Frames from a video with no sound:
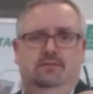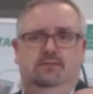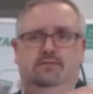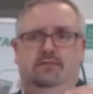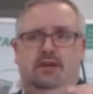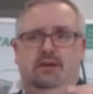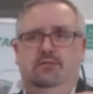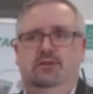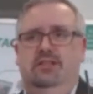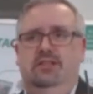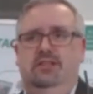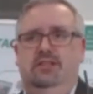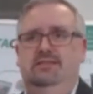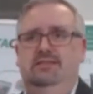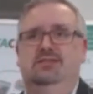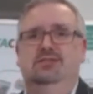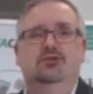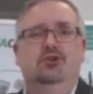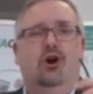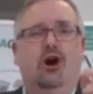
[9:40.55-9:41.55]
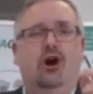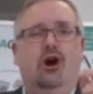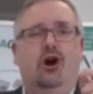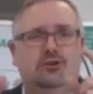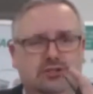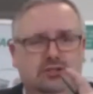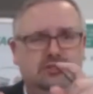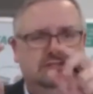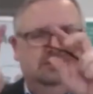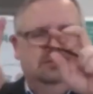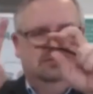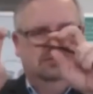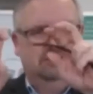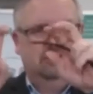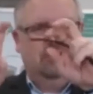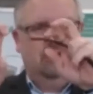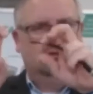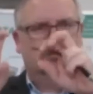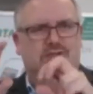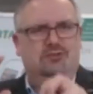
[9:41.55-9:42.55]
very easy not
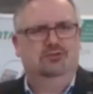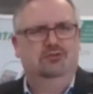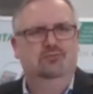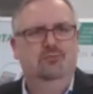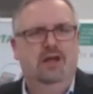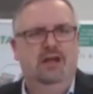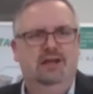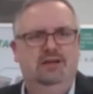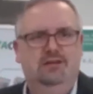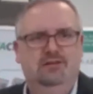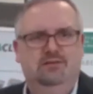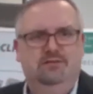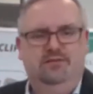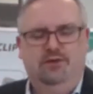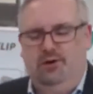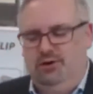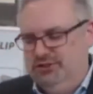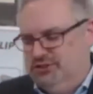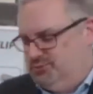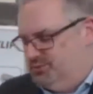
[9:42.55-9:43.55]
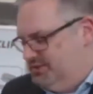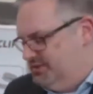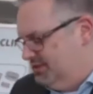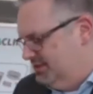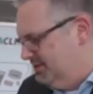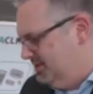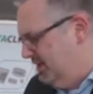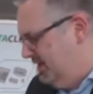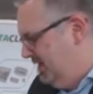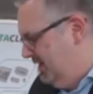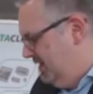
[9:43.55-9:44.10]
to make faults with it.